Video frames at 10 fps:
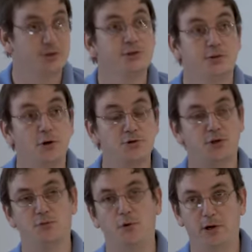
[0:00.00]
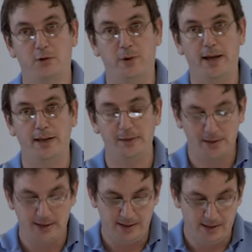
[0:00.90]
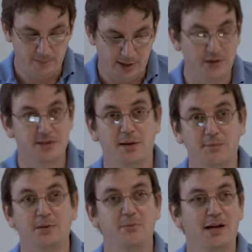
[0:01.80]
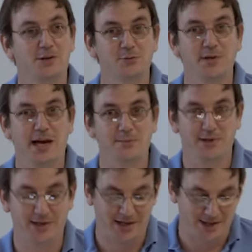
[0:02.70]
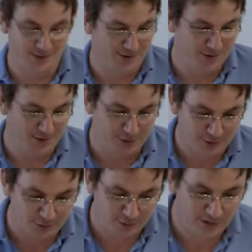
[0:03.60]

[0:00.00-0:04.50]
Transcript: Don't just walk away, because something bad could be happening and you're just going to